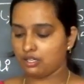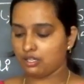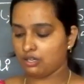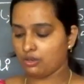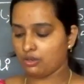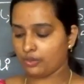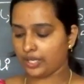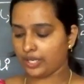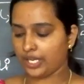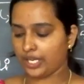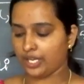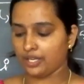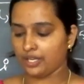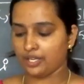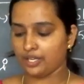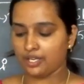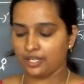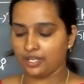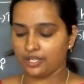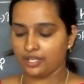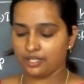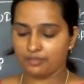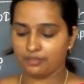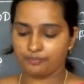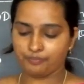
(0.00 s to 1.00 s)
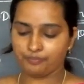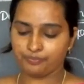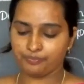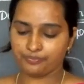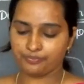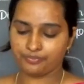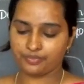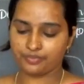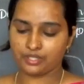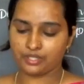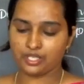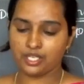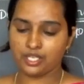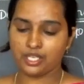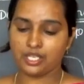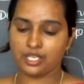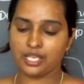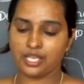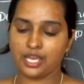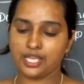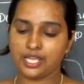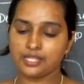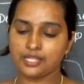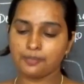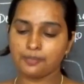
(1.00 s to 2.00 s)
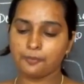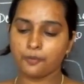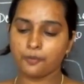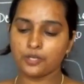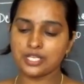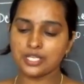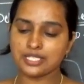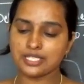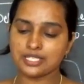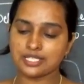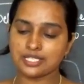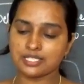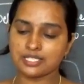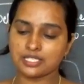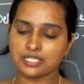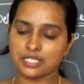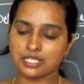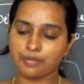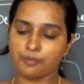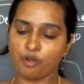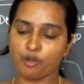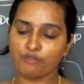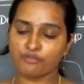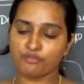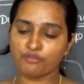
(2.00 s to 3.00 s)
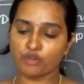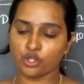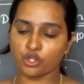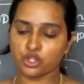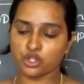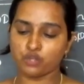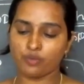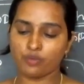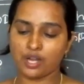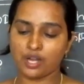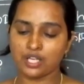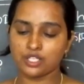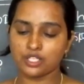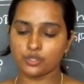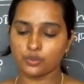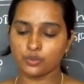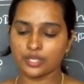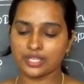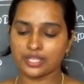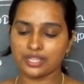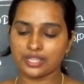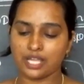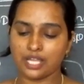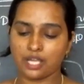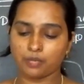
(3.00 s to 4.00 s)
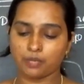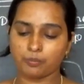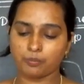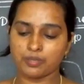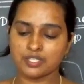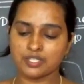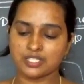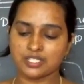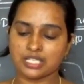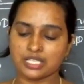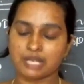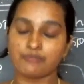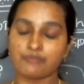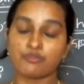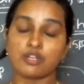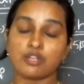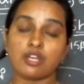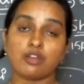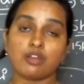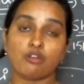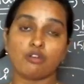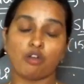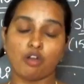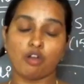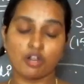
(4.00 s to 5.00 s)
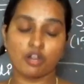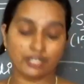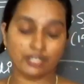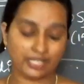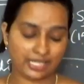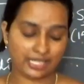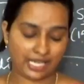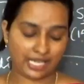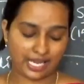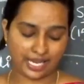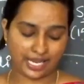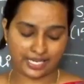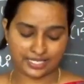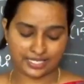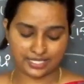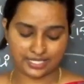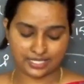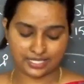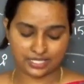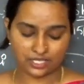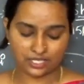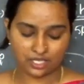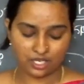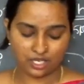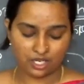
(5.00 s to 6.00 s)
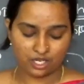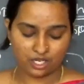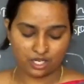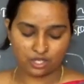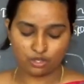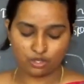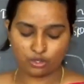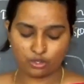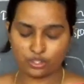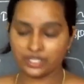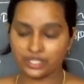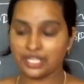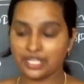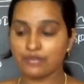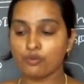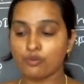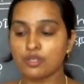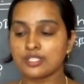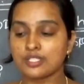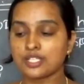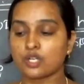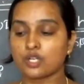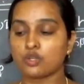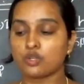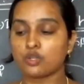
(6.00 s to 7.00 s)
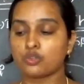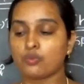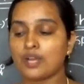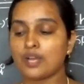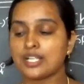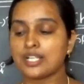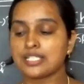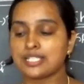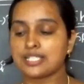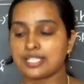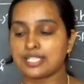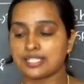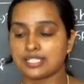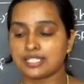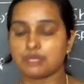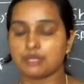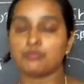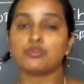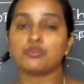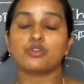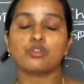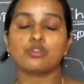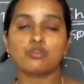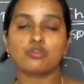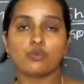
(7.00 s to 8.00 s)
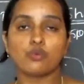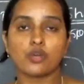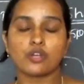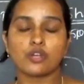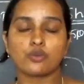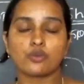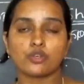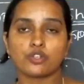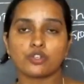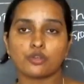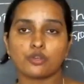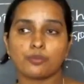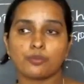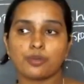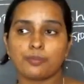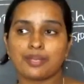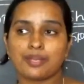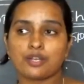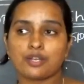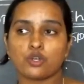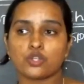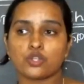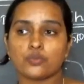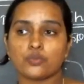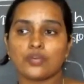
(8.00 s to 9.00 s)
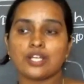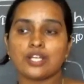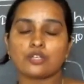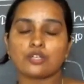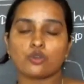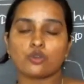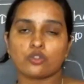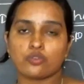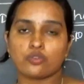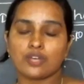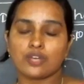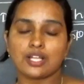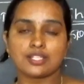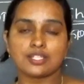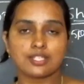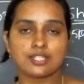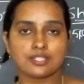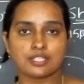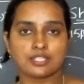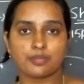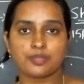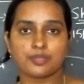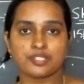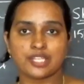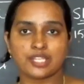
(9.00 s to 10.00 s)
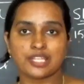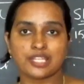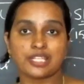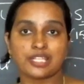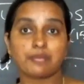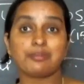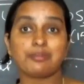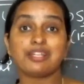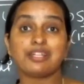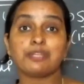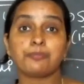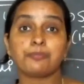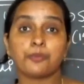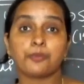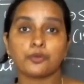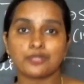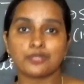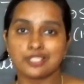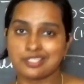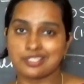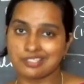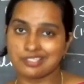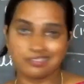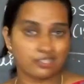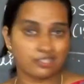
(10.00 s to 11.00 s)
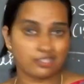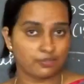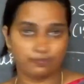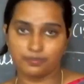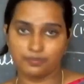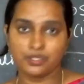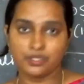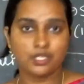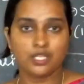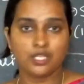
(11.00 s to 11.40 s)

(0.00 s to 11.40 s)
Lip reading: Okay. And the police system of Kotwal during the Akbar's time well organized. No, there was a Kotwal system. You know what do you mean by Kotwal? Kotwal system is nothing but the police system.